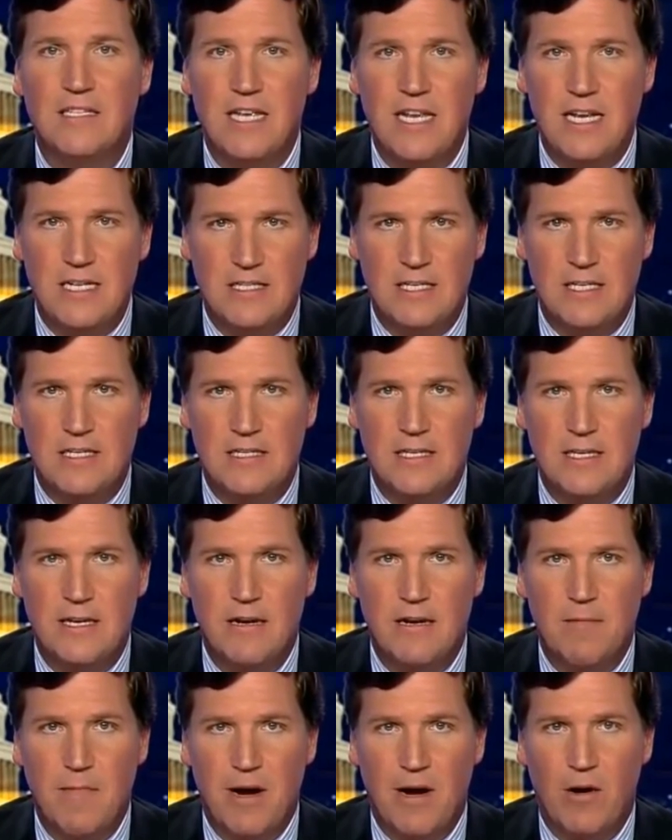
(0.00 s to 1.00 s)
citizens
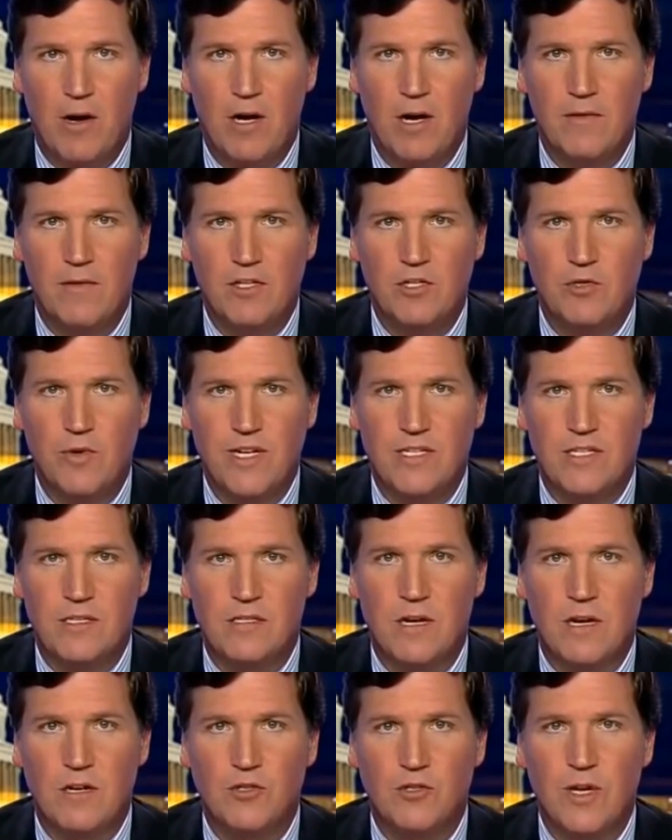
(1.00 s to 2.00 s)
in America, this
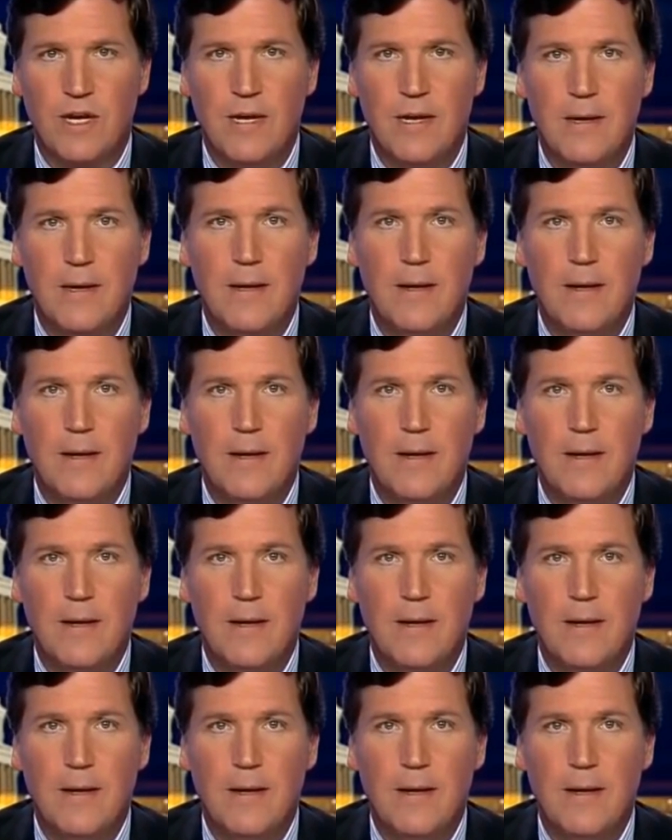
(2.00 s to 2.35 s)
racist country.